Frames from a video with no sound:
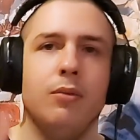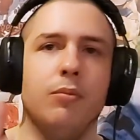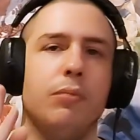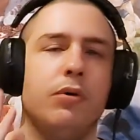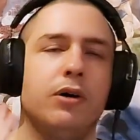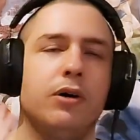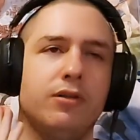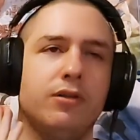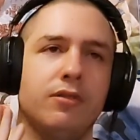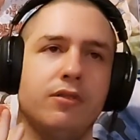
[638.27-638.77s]

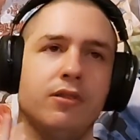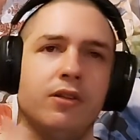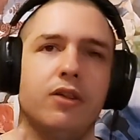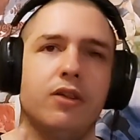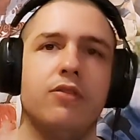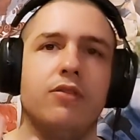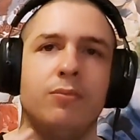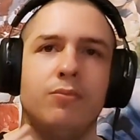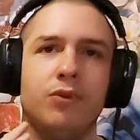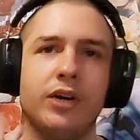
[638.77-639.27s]
but
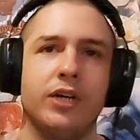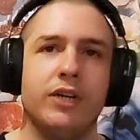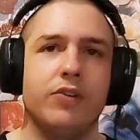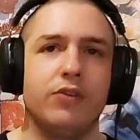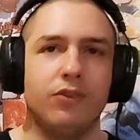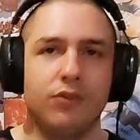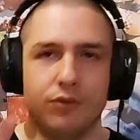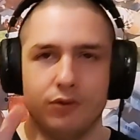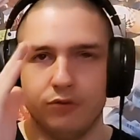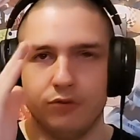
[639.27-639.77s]
not a break,
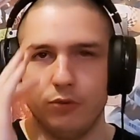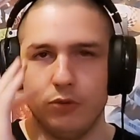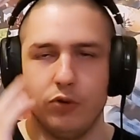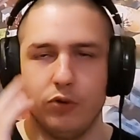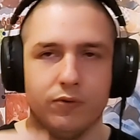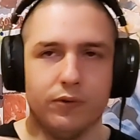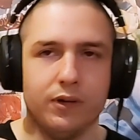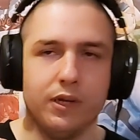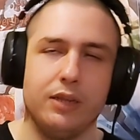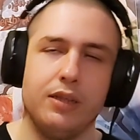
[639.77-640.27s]
just a
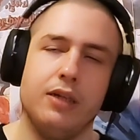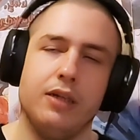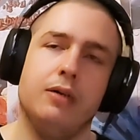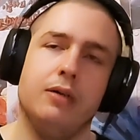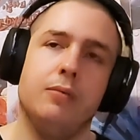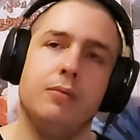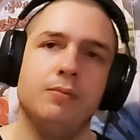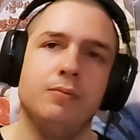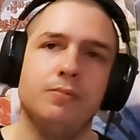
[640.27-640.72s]
switch of like